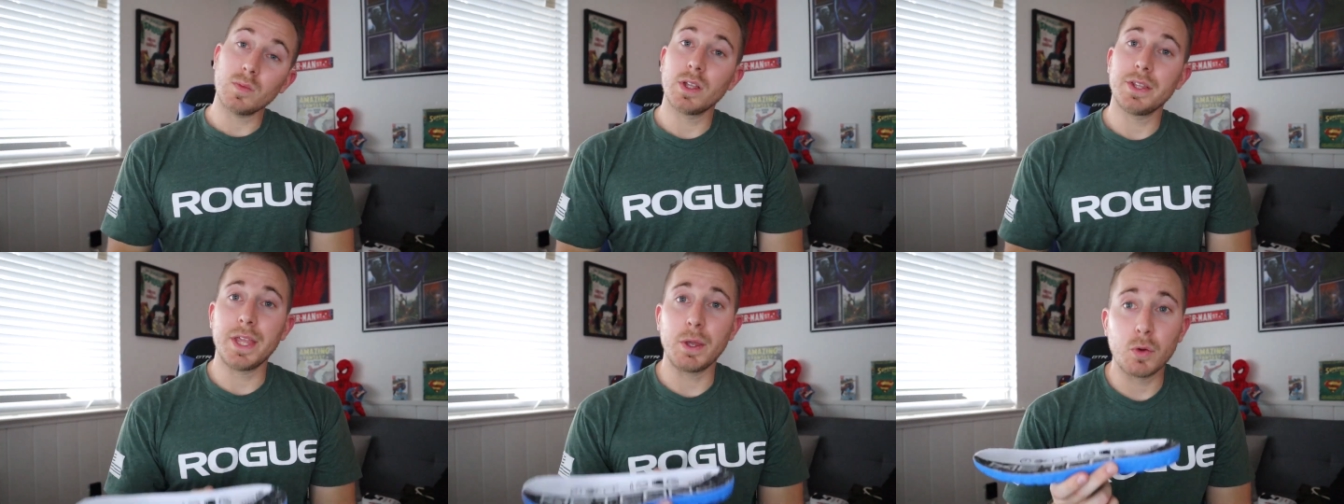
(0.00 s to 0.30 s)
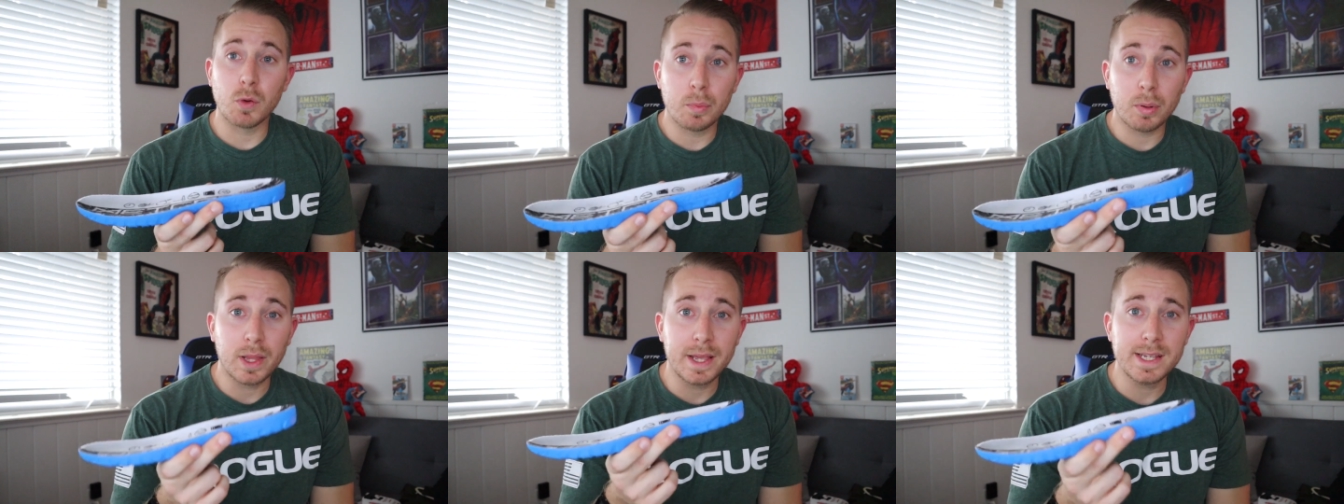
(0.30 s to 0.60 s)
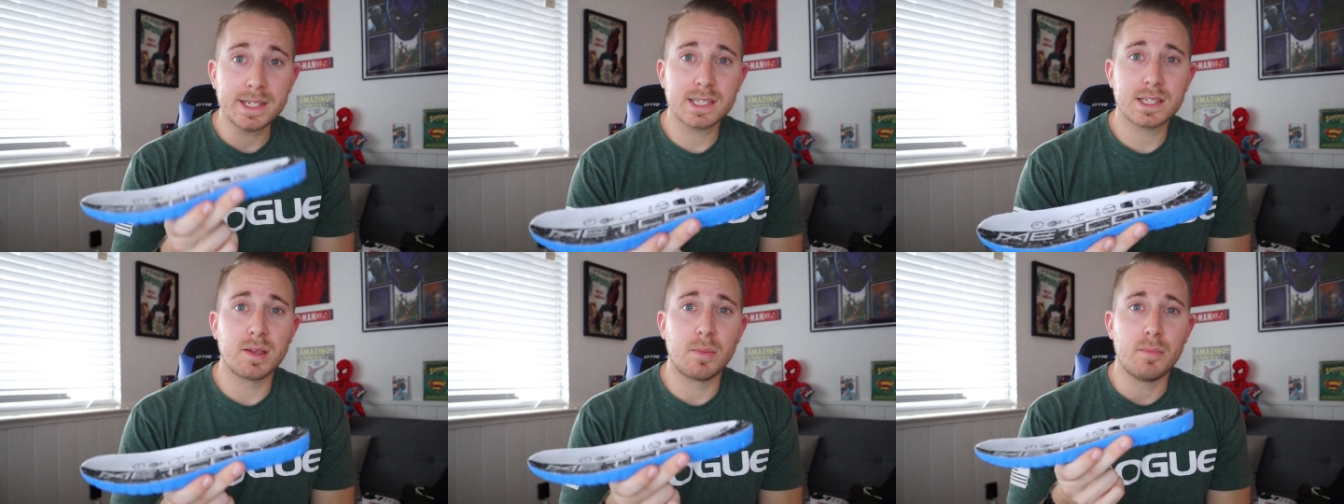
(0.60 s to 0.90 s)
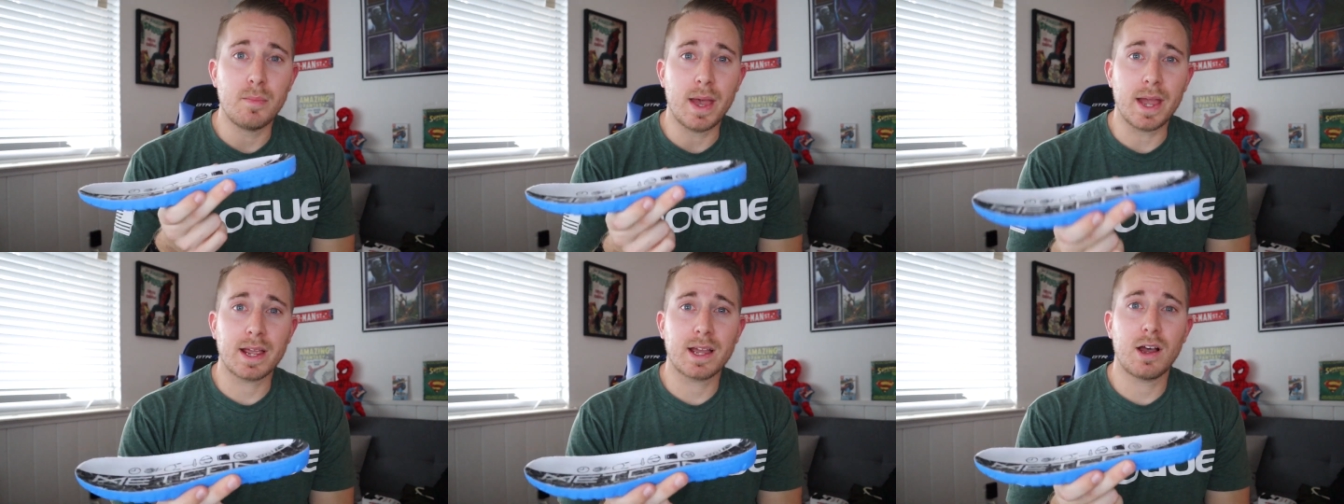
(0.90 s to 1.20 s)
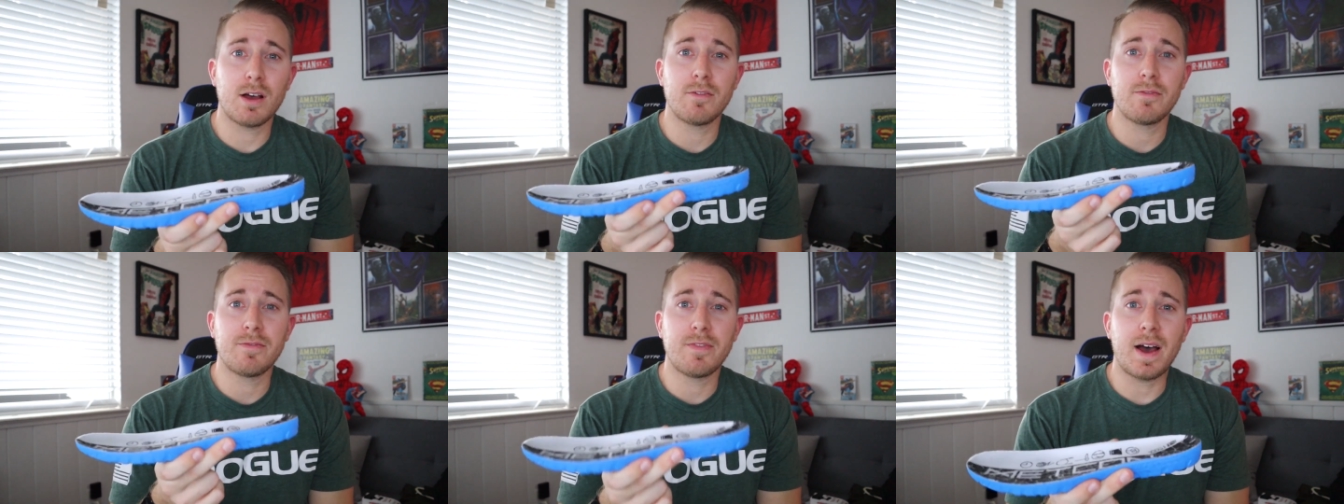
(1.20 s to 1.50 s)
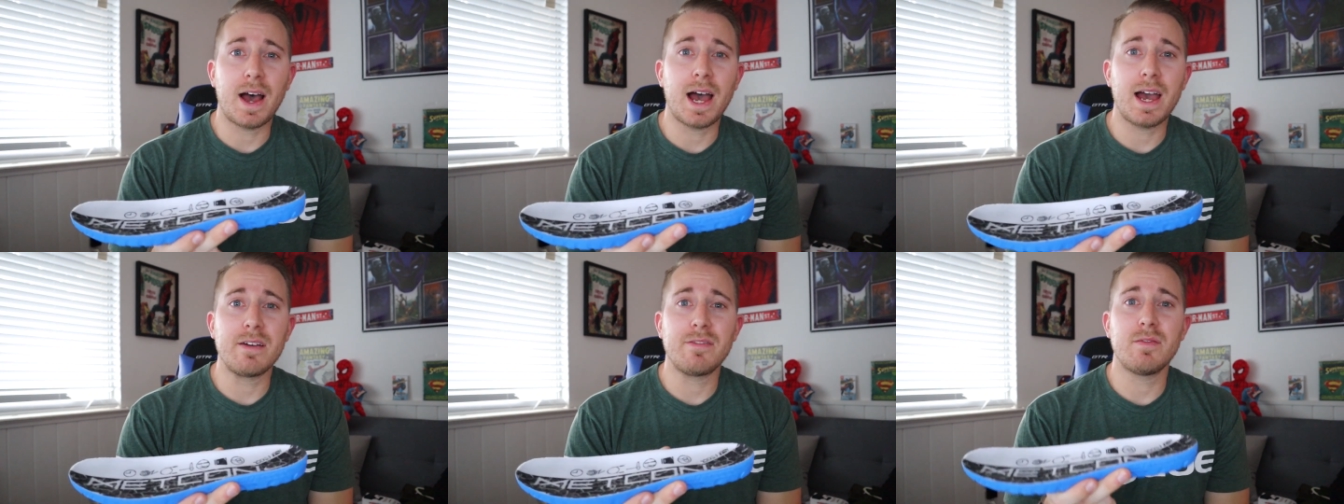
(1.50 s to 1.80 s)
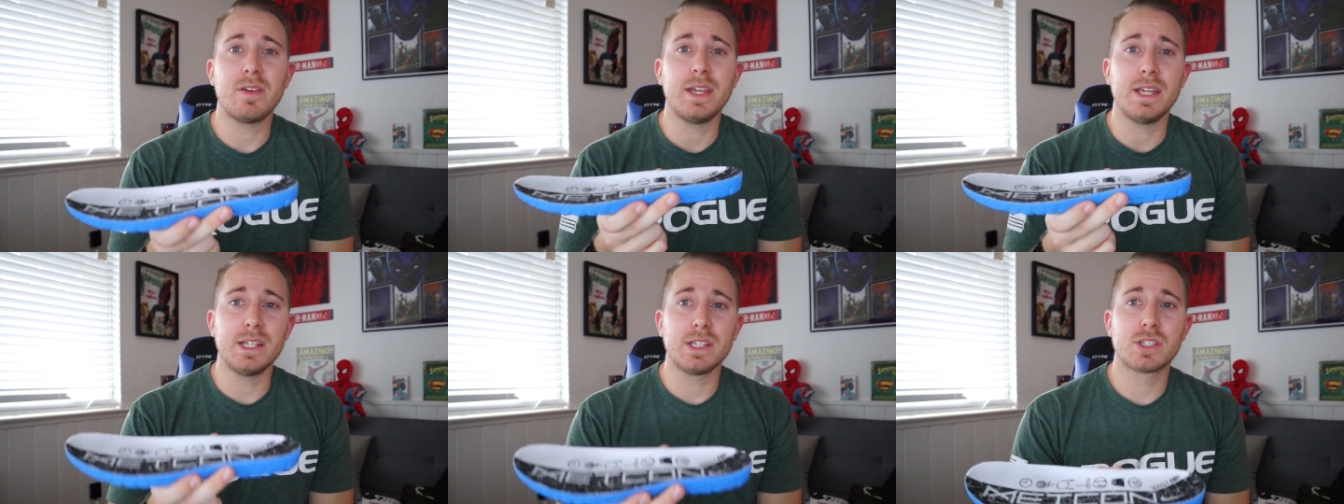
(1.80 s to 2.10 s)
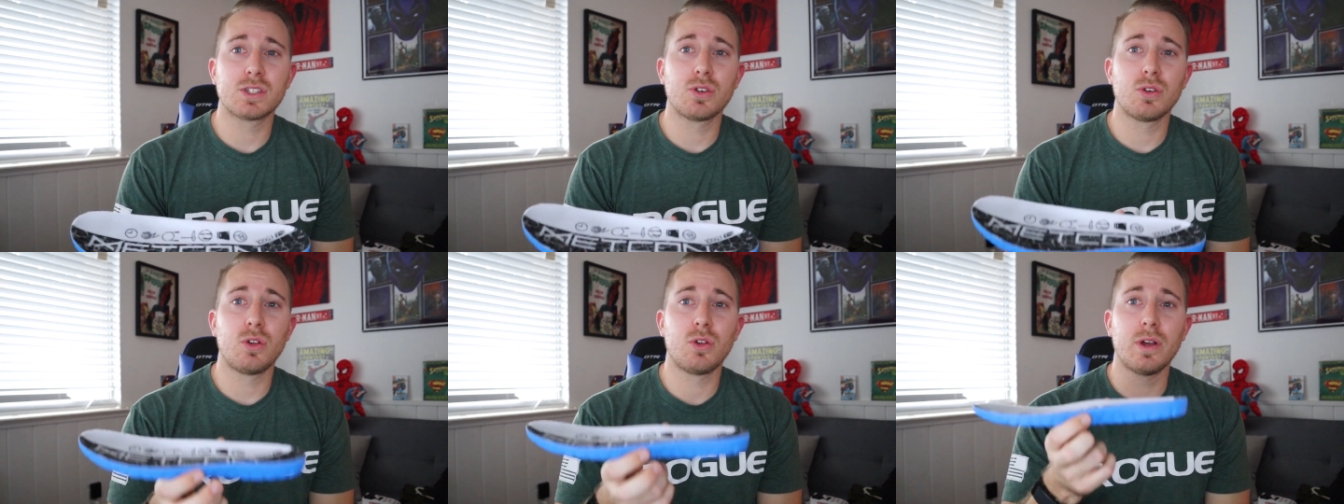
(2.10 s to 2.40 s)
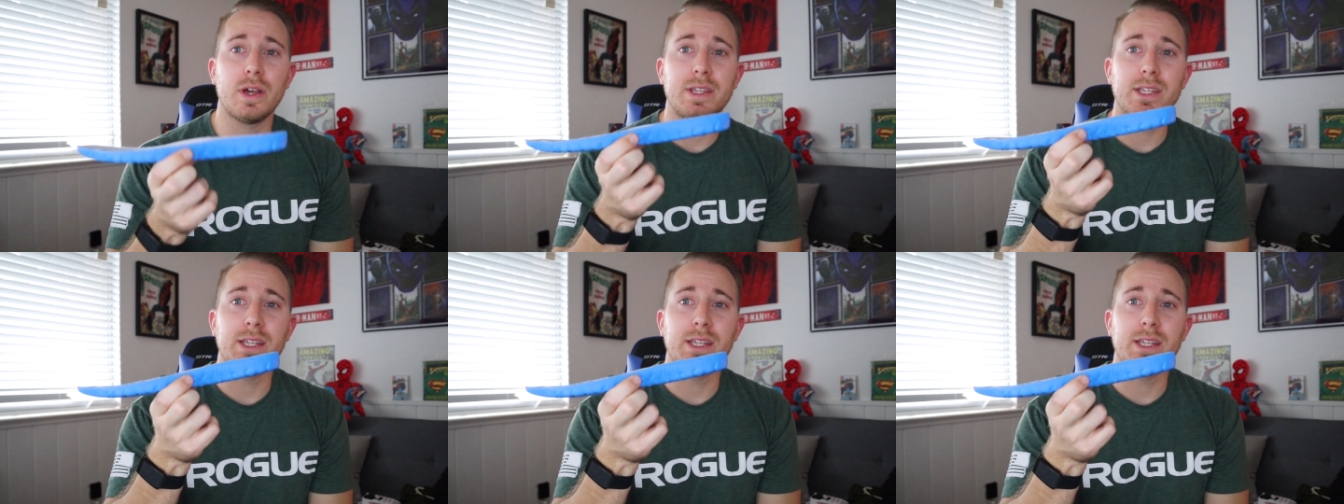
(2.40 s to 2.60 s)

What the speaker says: They replaced the Metcon 5 insole,